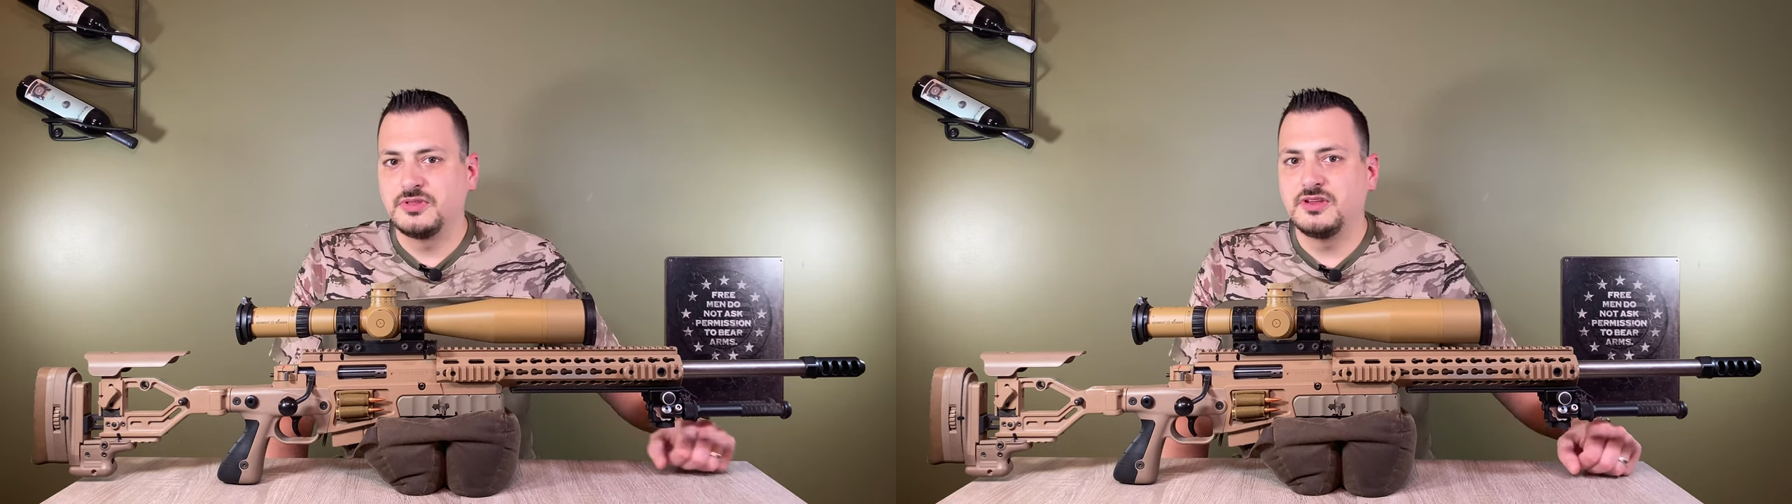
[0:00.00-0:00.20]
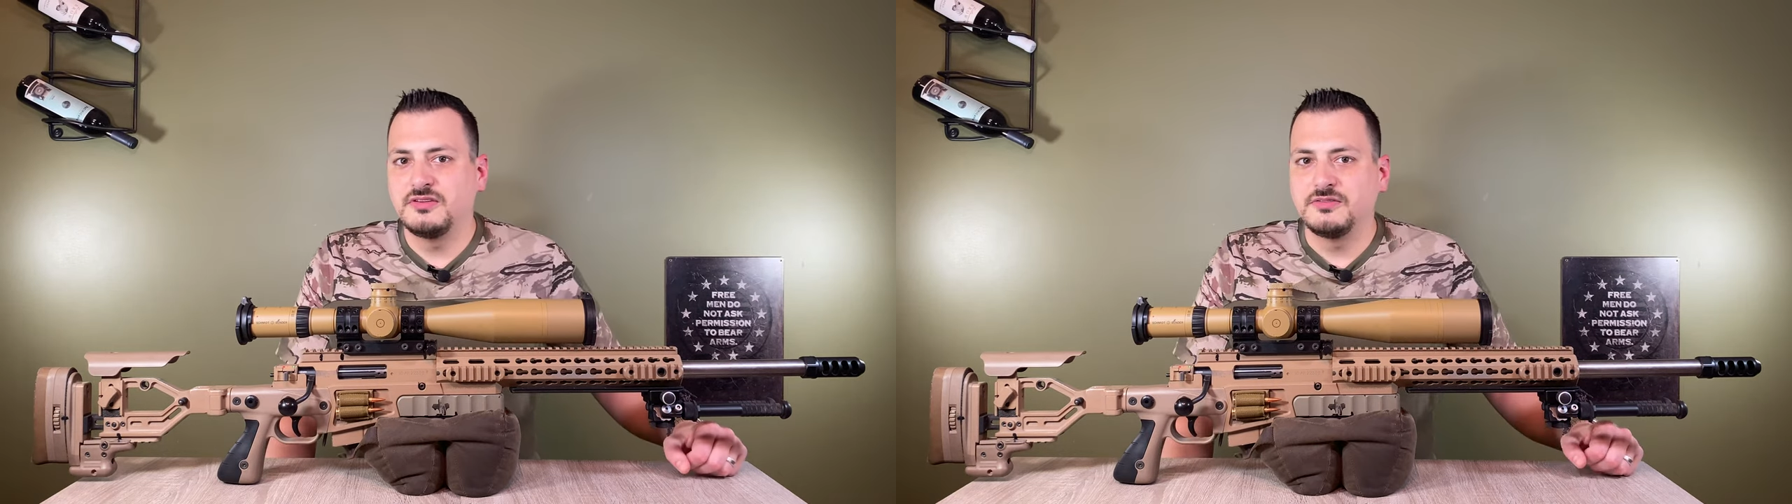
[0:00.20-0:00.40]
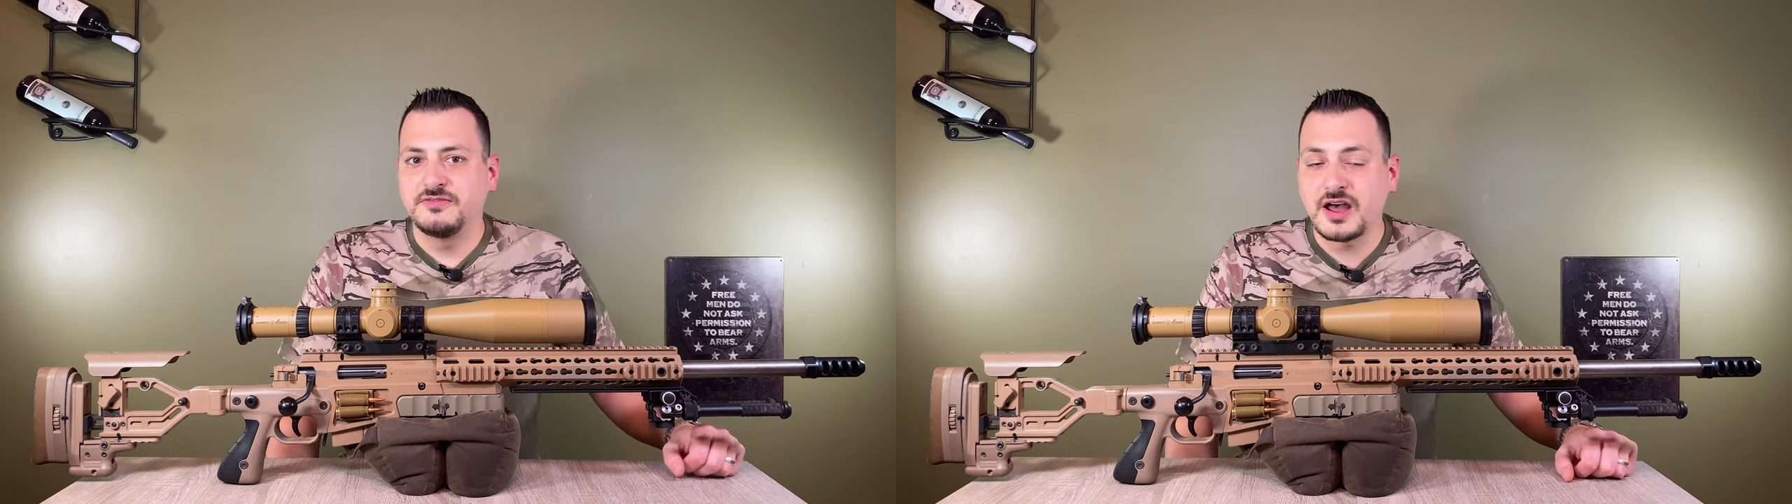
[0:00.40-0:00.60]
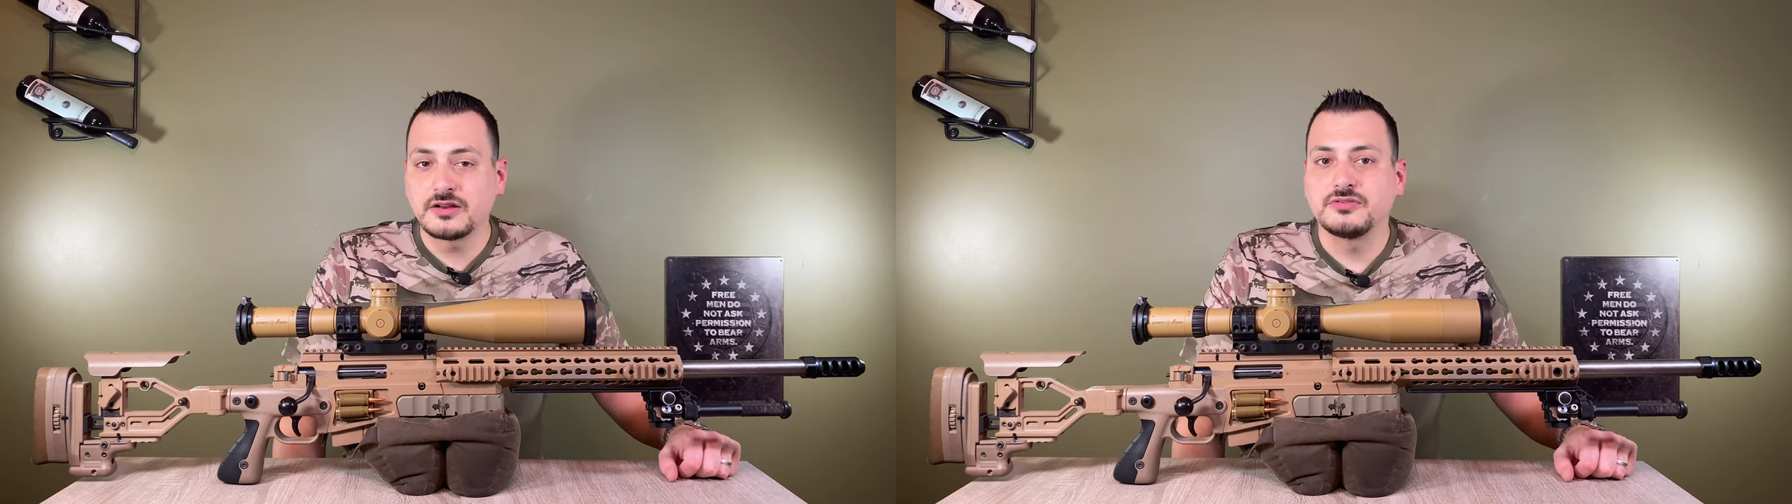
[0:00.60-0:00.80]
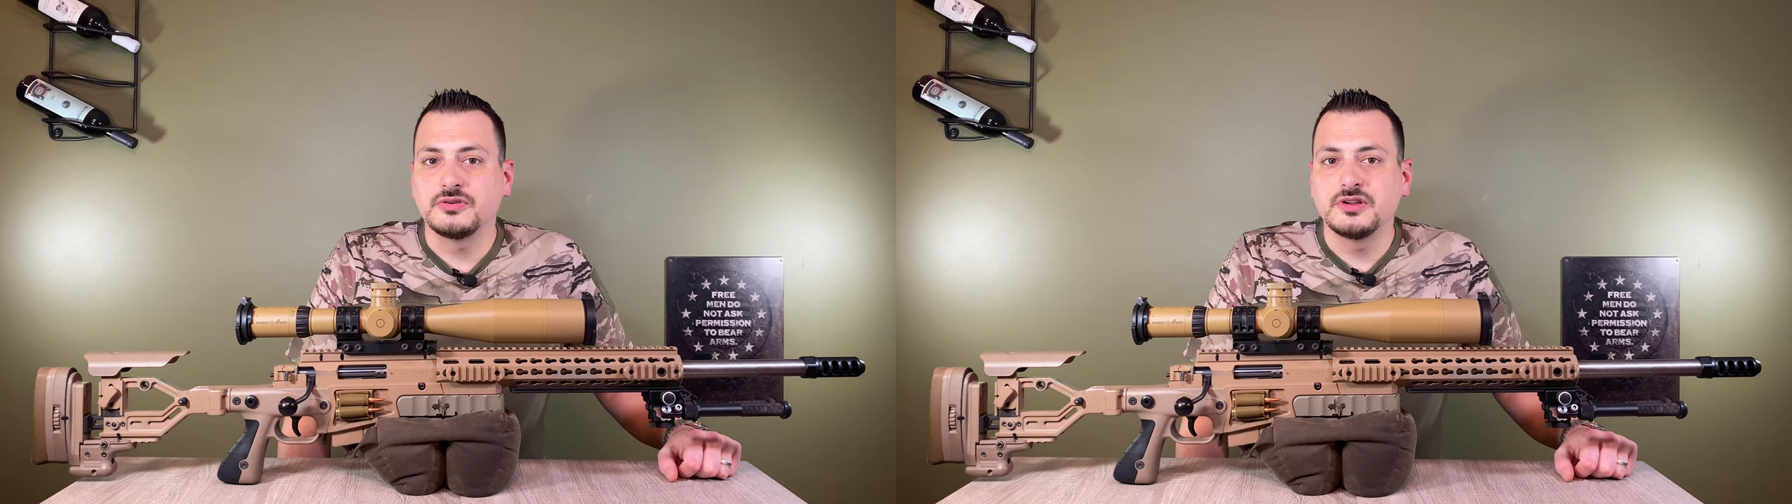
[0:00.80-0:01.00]
the
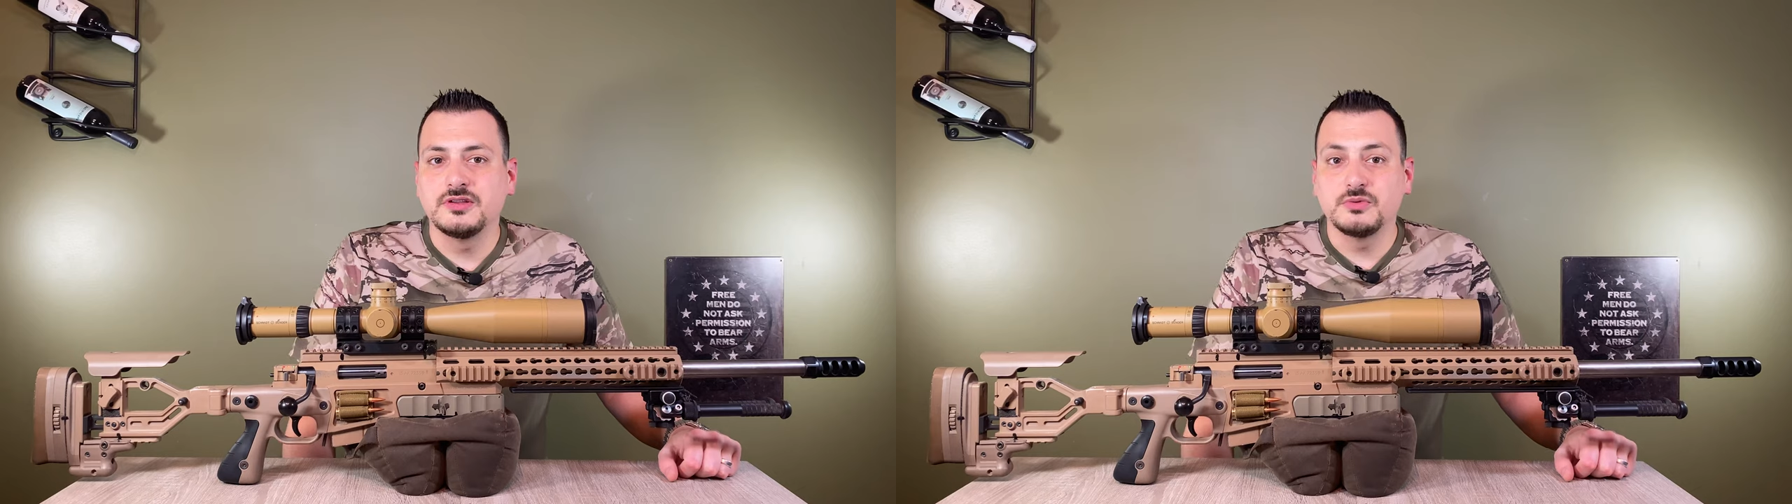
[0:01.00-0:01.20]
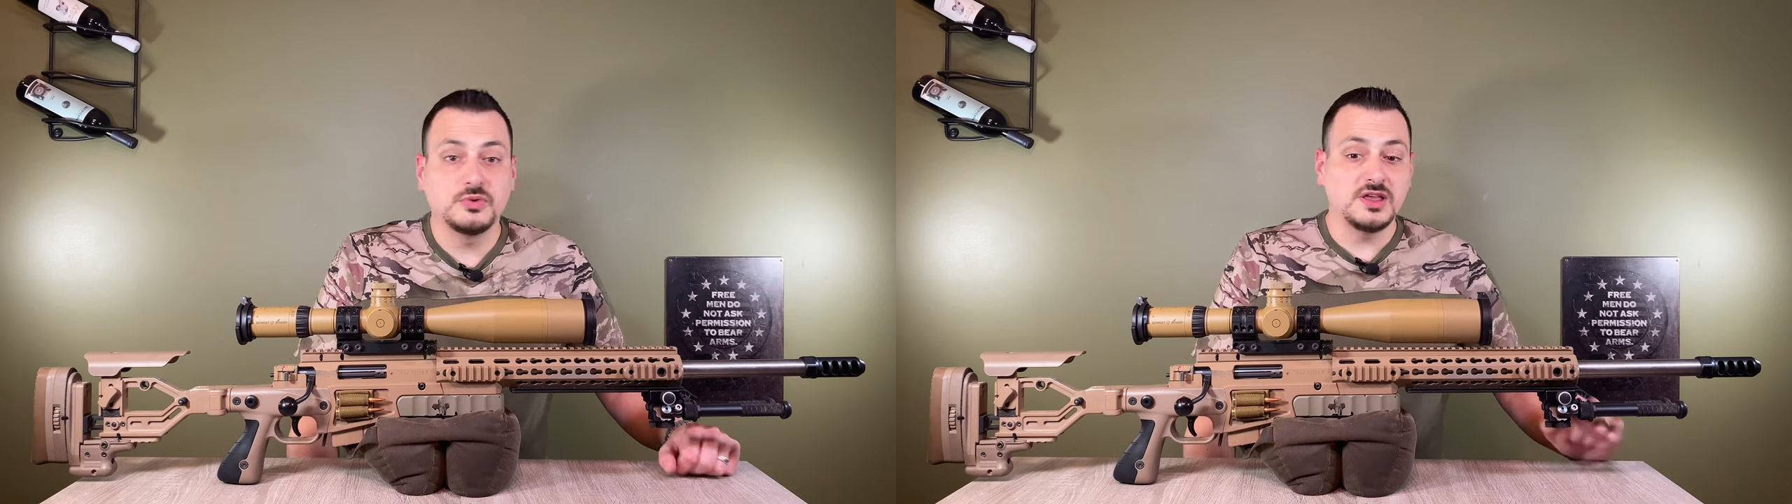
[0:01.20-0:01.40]
factory,